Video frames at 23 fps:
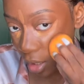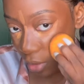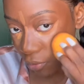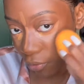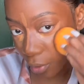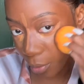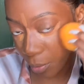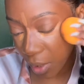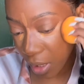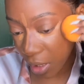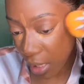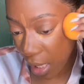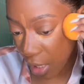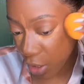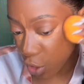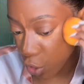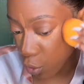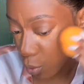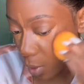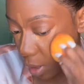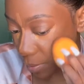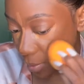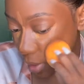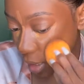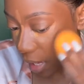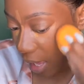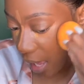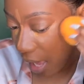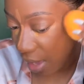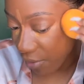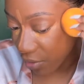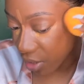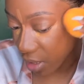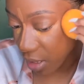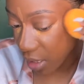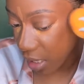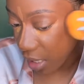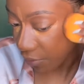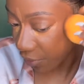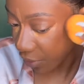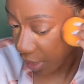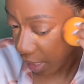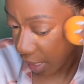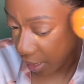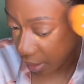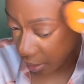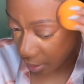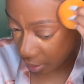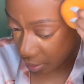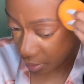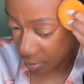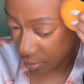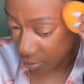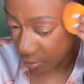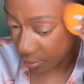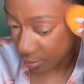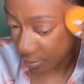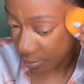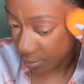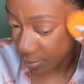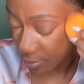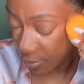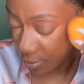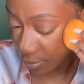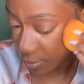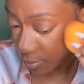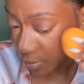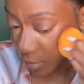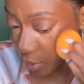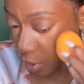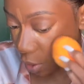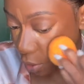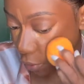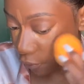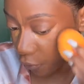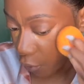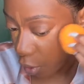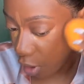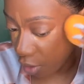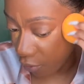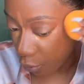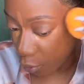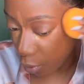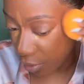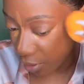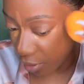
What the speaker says: for me that you want me to have and see every day? Don't fall for